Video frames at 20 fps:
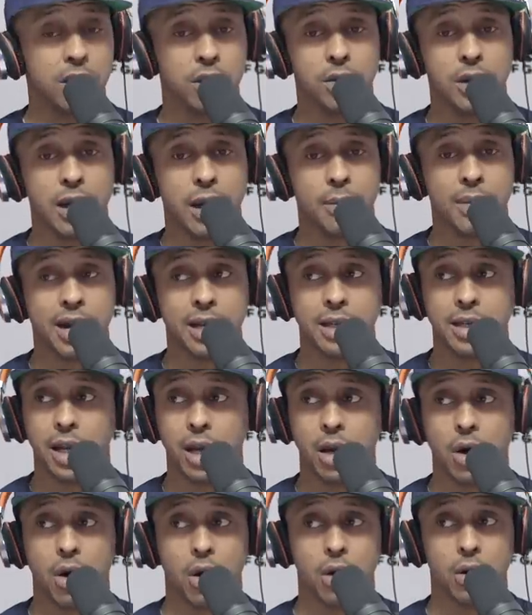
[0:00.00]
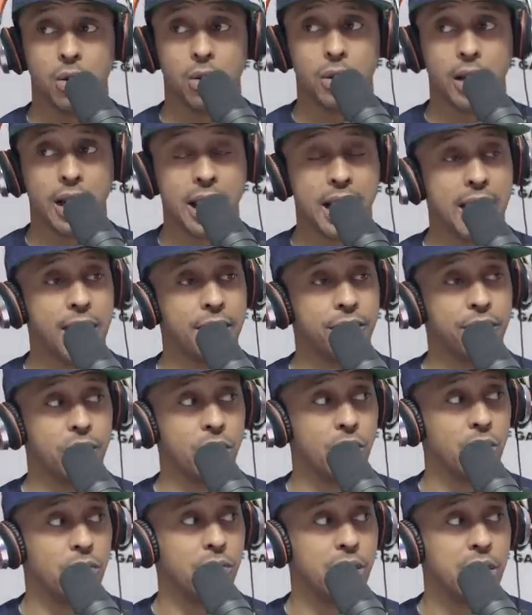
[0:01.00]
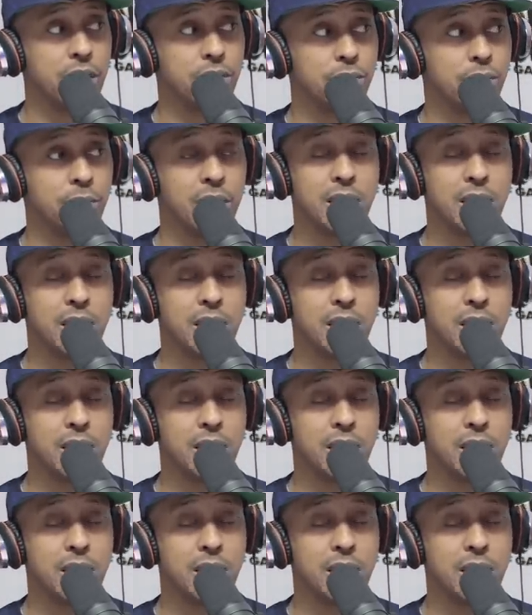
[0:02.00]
You got my dick all online for no reason.